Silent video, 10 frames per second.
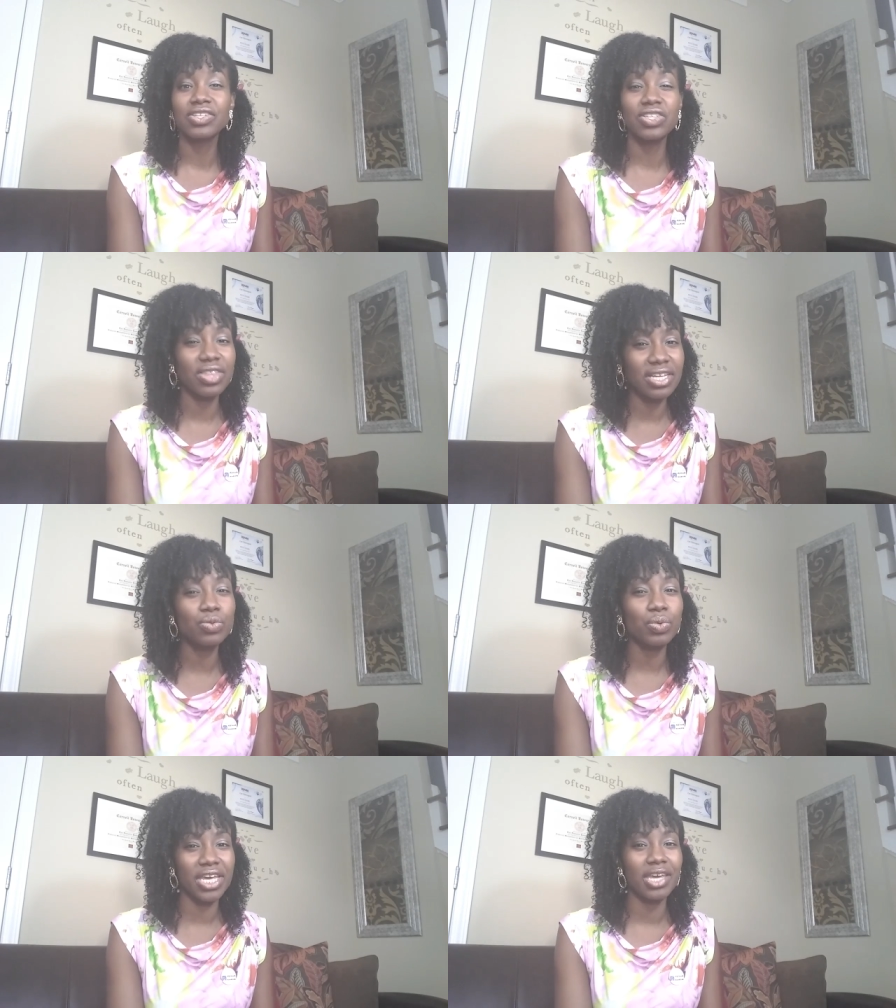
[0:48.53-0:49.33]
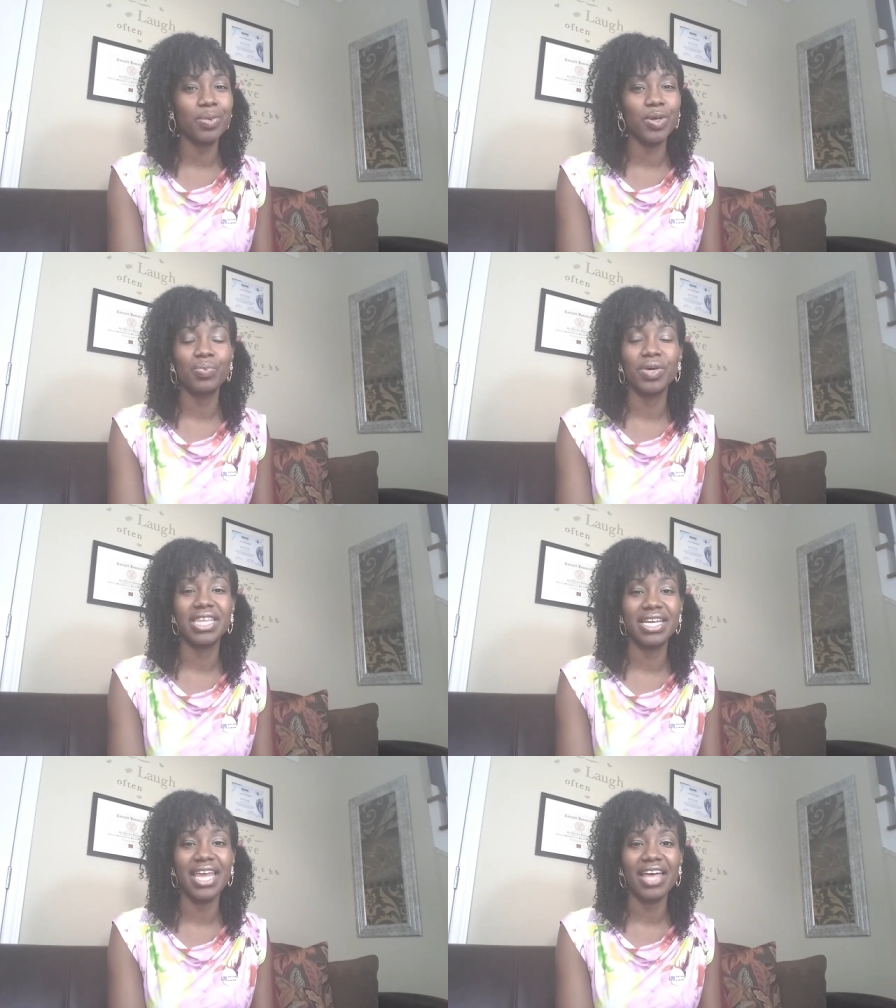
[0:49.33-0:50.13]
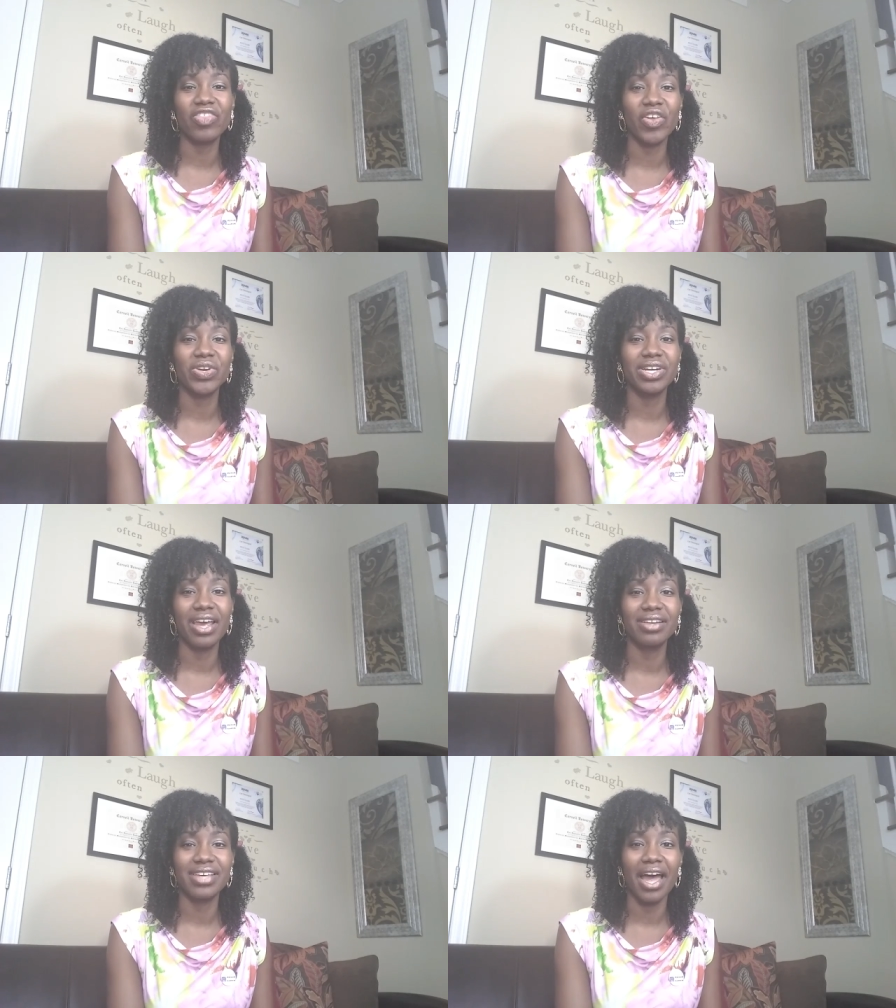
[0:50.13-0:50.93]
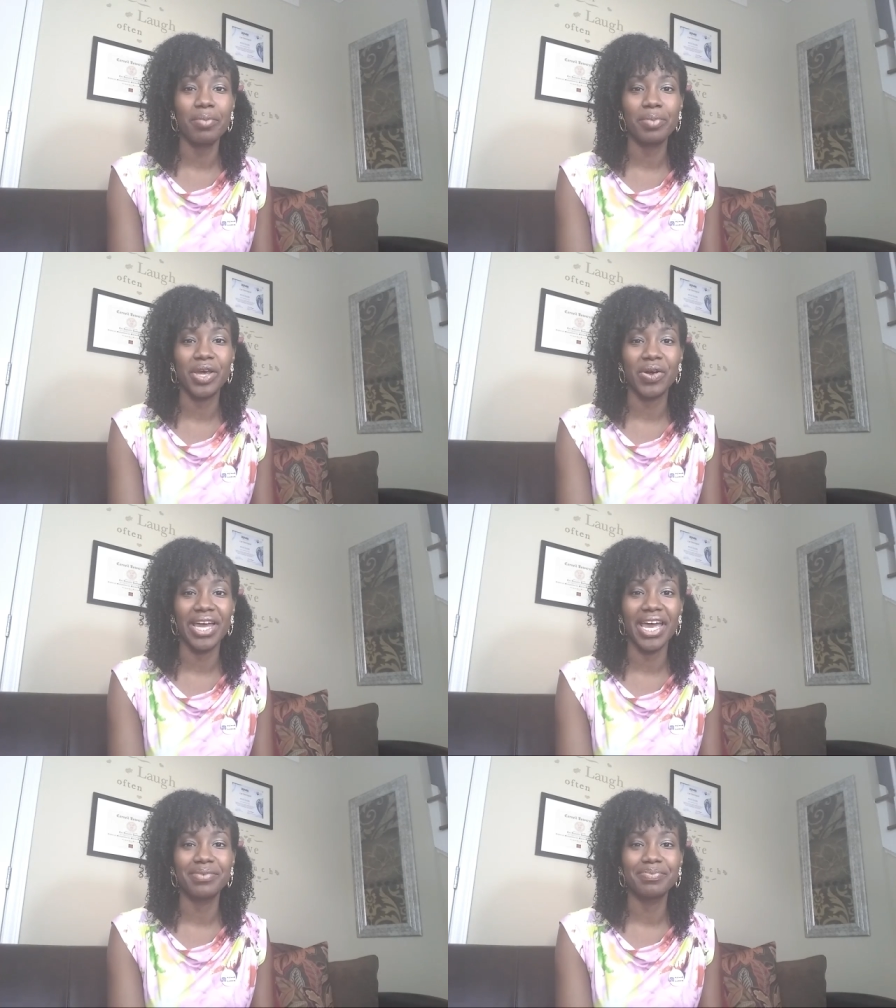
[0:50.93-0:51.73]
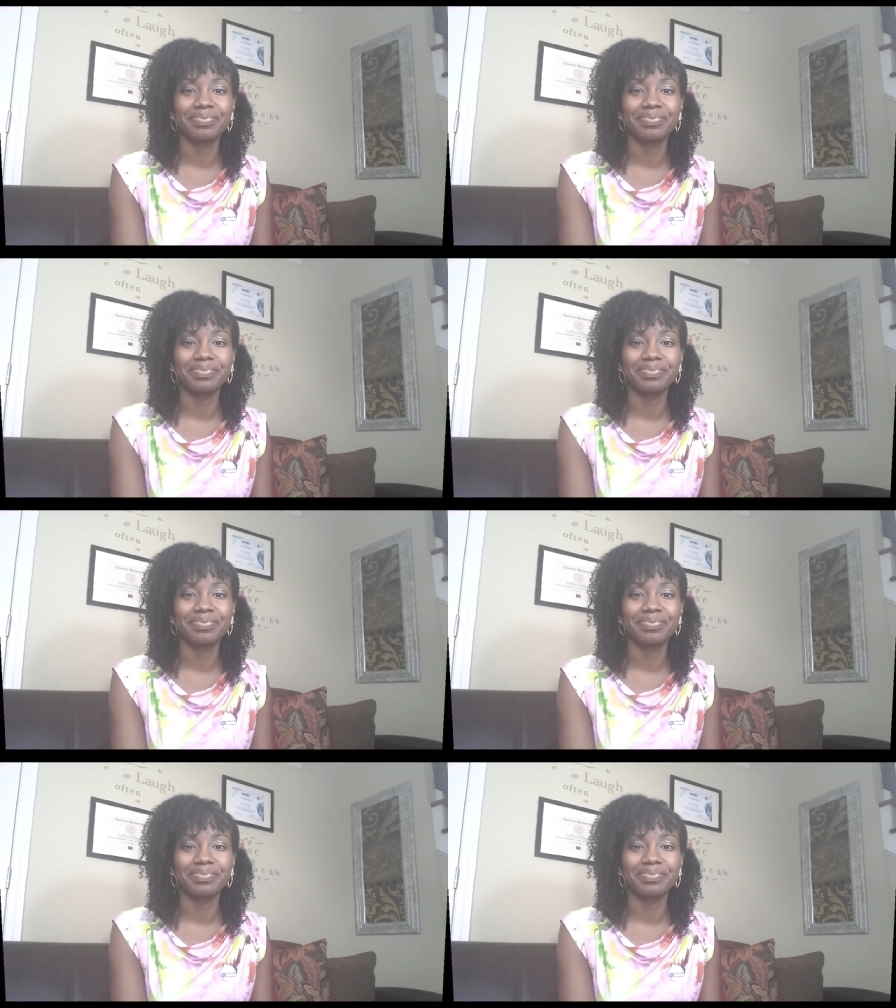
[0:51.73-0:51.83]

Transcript: So this will keep you within that 30-day time period.